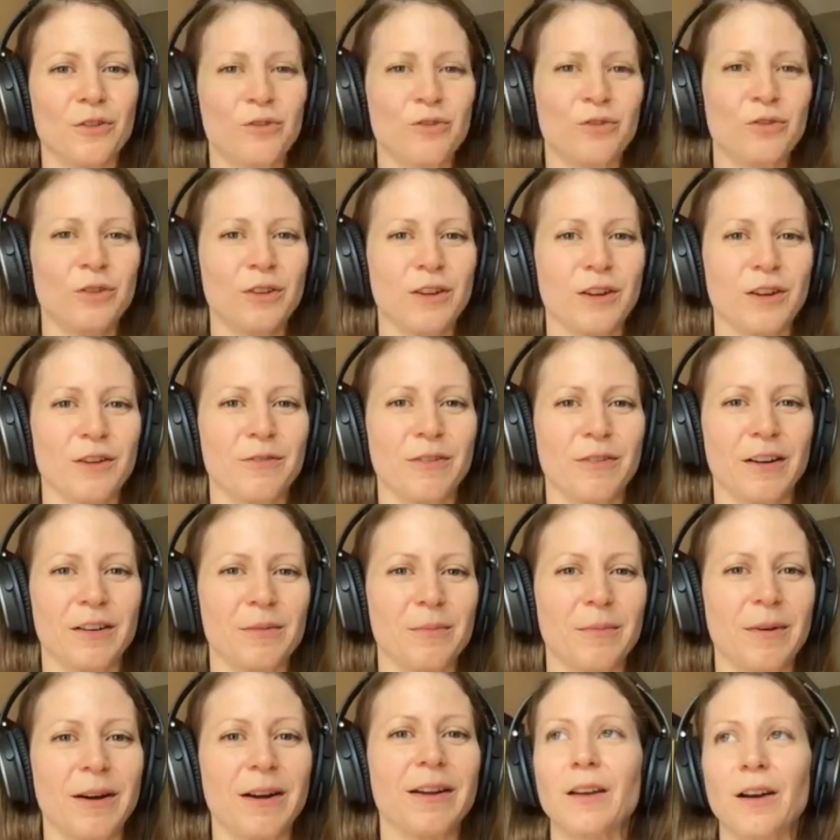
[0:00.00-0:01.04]
truly affect
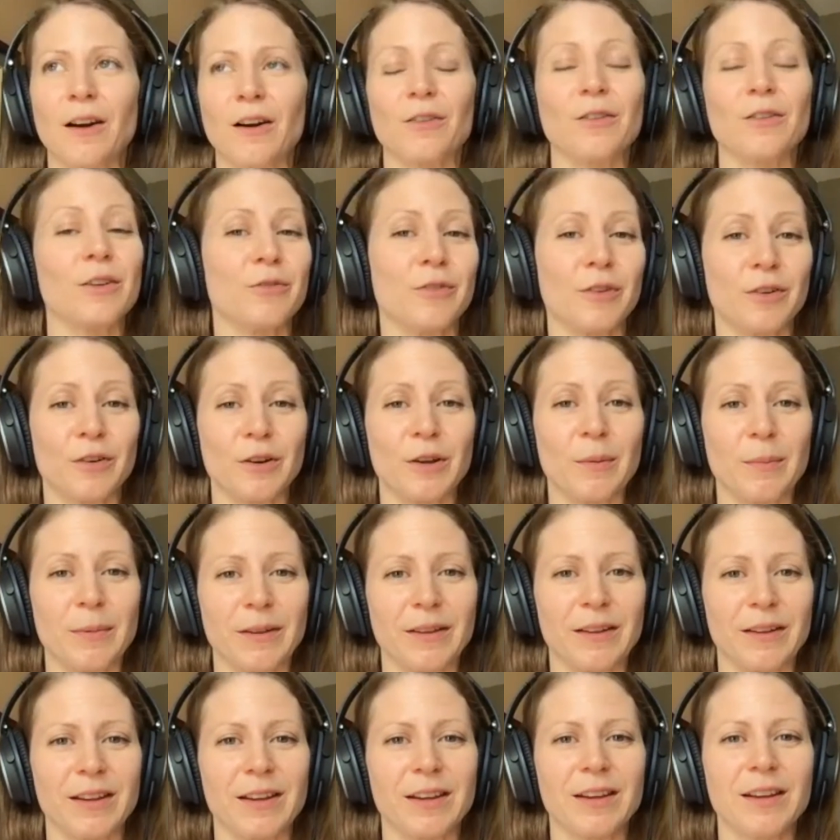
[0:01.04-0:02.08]
my heart rate
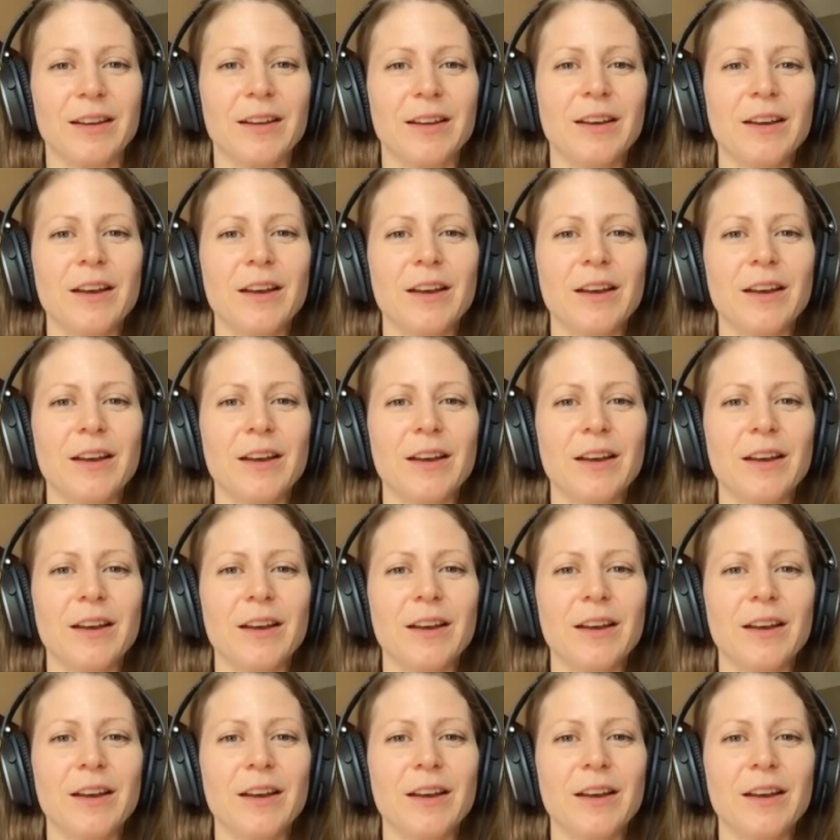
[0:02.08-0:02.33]
variability.